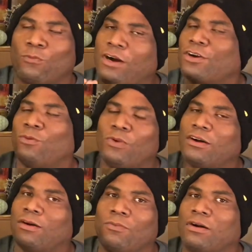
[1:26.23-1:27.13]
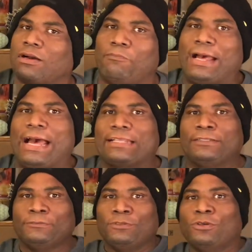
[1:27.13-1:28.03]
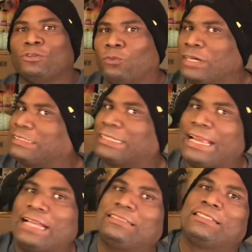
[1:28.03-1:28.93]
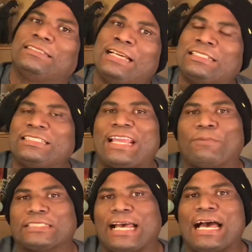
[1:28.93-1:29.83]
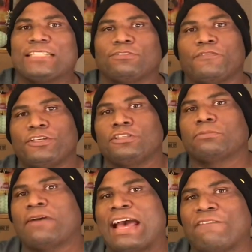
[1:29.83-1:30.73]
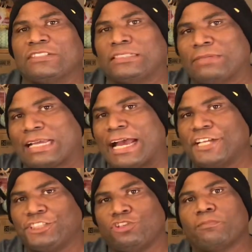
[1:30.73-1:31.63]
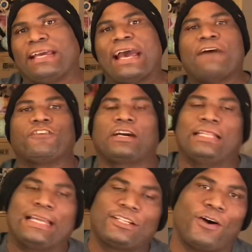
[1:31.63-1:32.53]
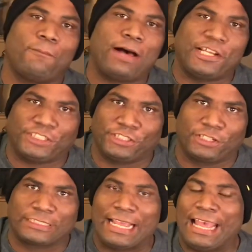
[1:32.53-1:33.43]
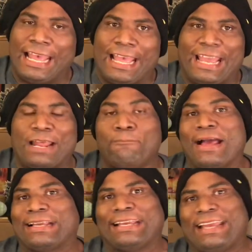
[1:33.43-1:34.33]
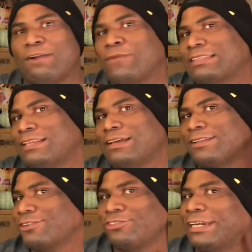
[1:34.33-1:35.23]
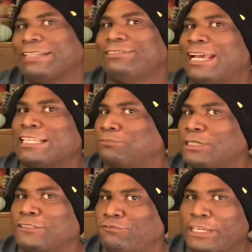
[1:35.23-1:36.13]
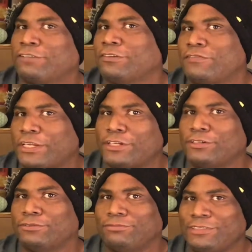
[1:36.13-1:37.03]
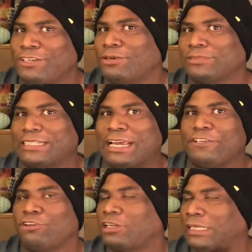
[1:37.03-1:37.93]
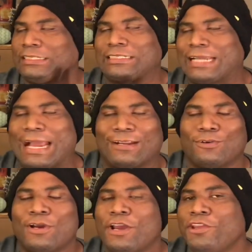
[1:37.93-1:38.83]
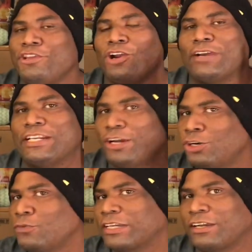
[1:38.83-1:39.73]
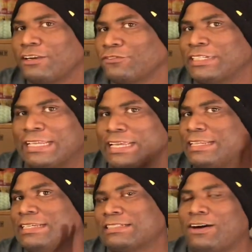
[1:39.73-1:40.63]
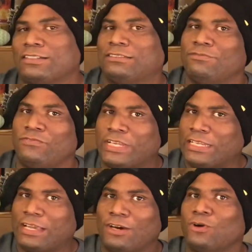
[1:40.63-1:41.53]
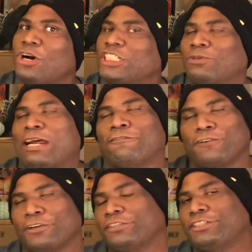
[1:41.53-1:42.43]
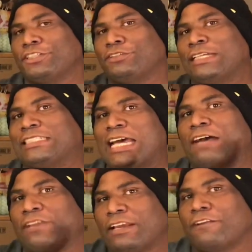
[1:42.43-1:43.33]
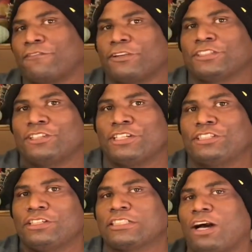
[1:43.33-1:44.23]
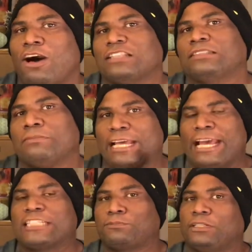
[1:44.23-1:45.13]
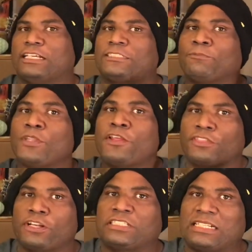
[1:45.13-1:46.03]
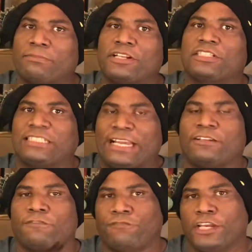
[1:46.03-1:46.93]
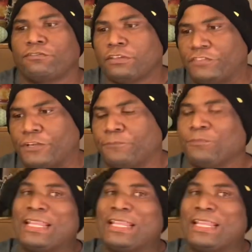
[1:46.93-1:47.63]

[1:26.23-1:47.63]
Welcome back. Once again to Leslie Chambers Kaiju Reviews on behalf of Summit Kaiju, on behalf of Collect All Monsters. And I'm back again with another great X Plus figure review. You know what I'm saying? You click the title, you already know who we're covering in this awesome video. So without further ado, let's dive here first into this awesome X Plus 30cm standard figure review.